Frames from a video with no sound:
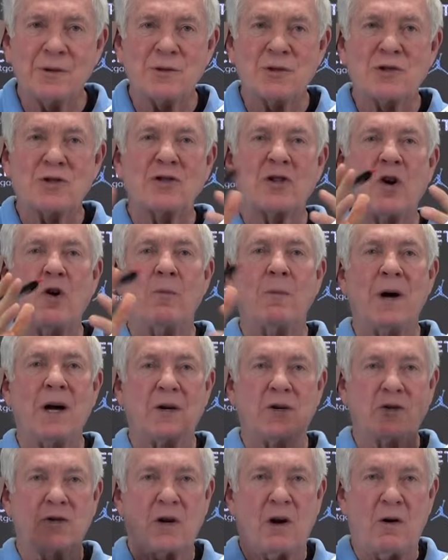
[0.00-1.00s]
There's so
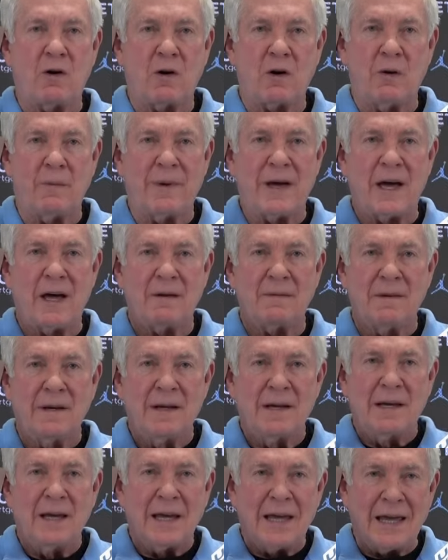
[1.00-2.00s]
much talk
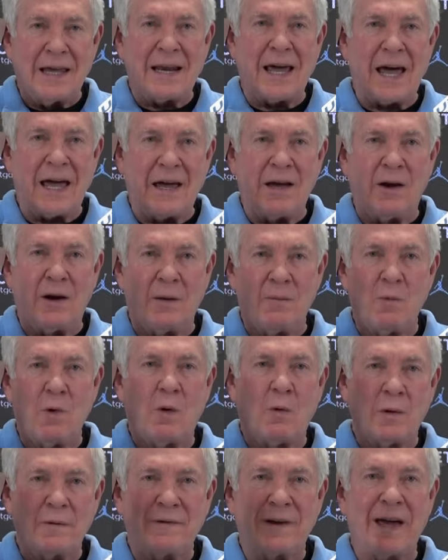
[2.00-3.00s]
about NIL and
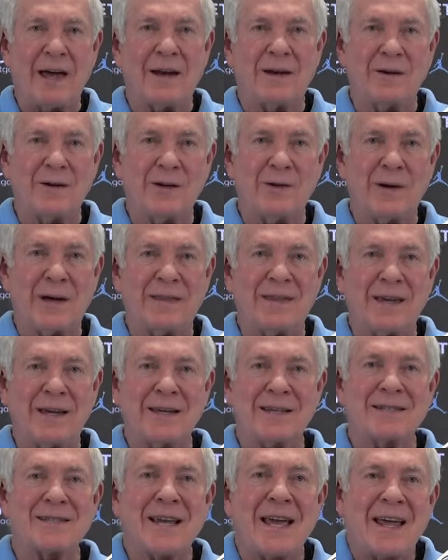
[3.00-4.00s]
what we've got to do. I
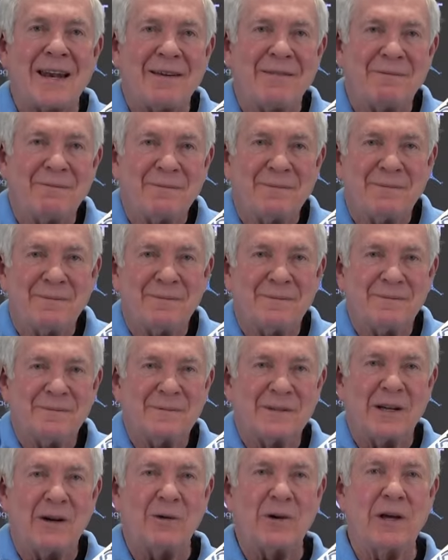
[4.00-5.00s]
think it's kind
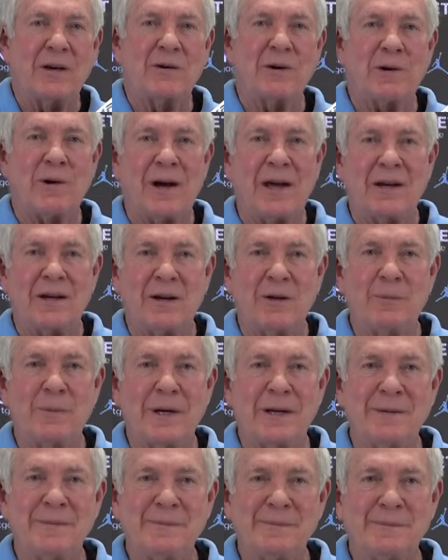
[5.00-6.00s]
of gone underground a
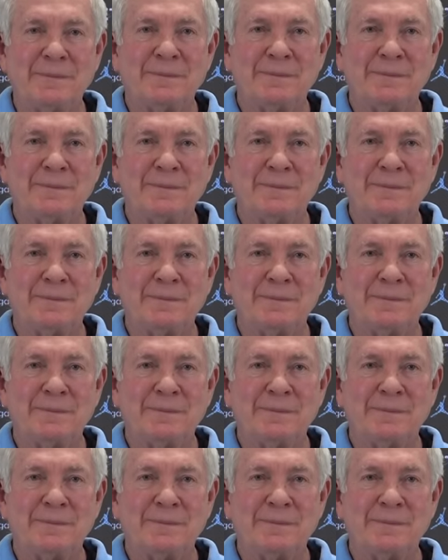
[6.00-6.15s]
little bit.